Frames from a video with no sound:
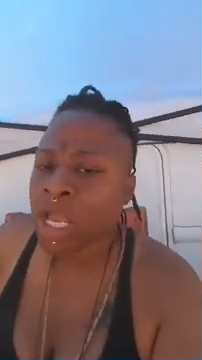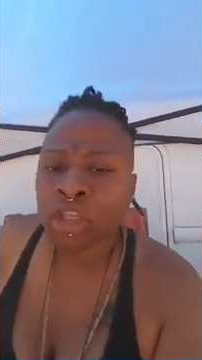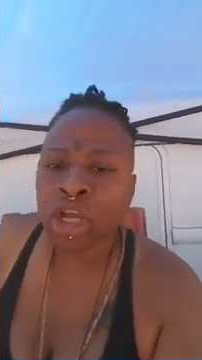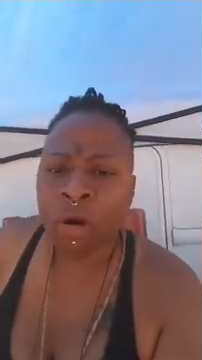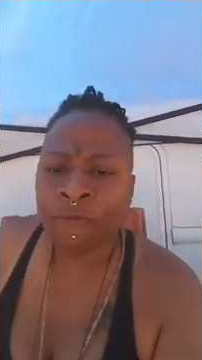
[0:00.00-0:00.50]

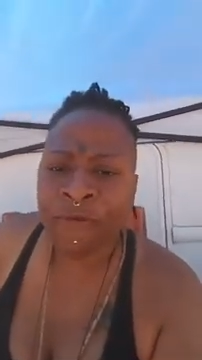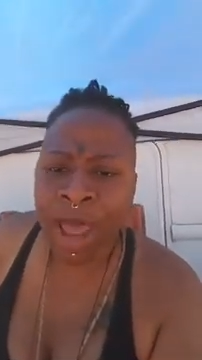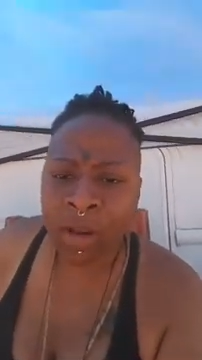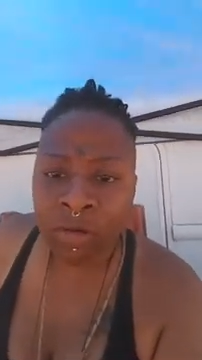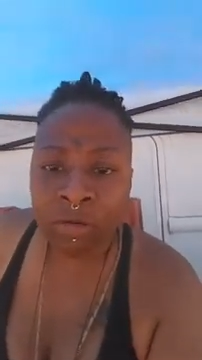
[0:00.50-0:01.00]
Don't
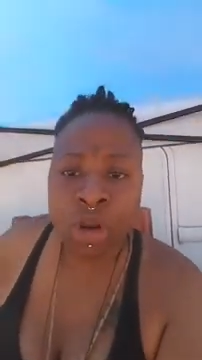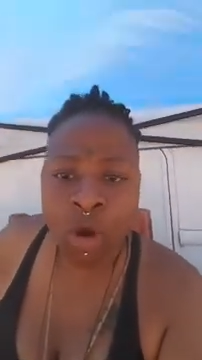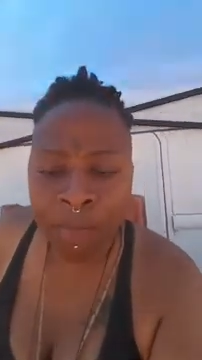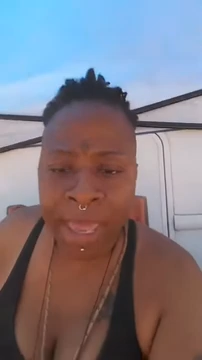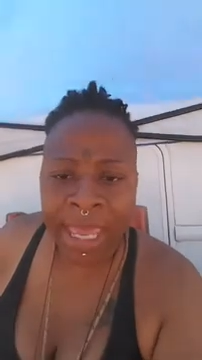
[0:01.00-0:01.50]
follow
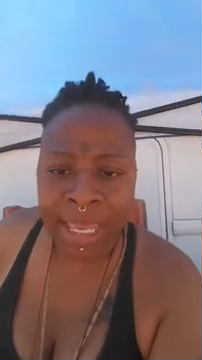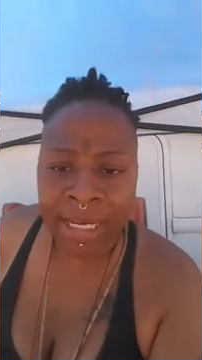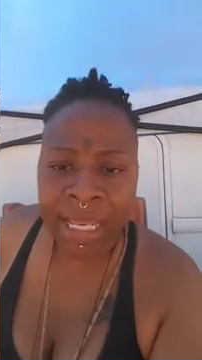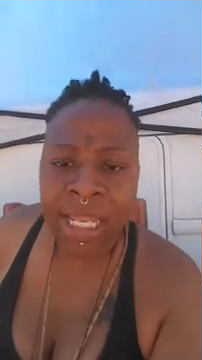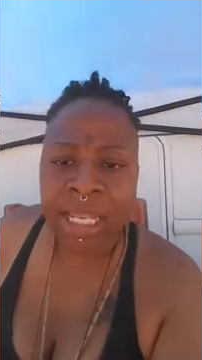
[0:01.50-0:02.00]
no
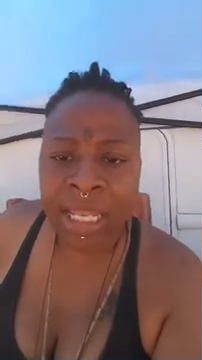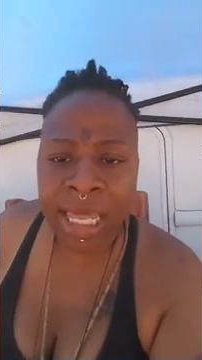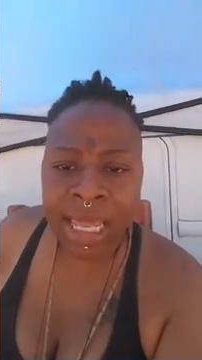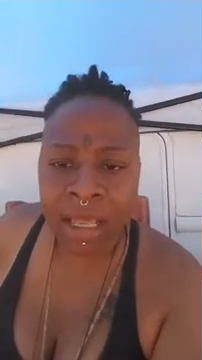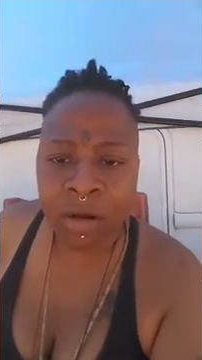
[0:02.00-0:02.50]
man.
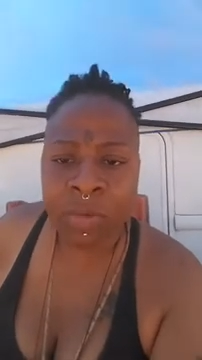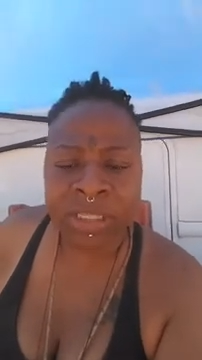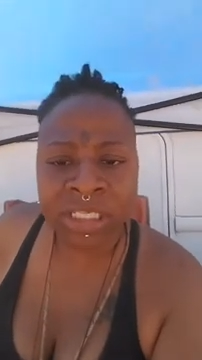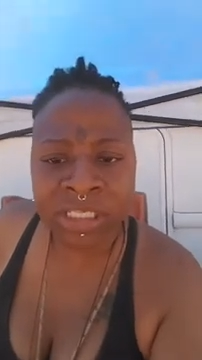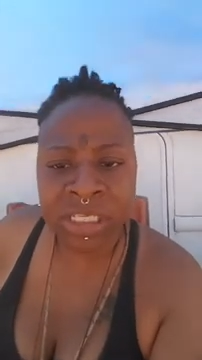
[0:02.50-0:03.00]
Link
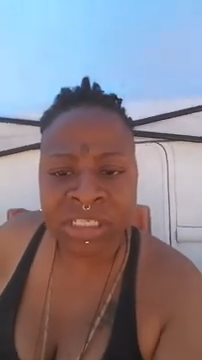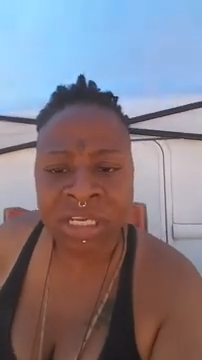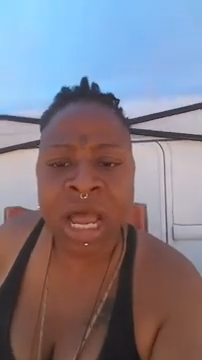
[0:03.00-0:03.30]
with the sister.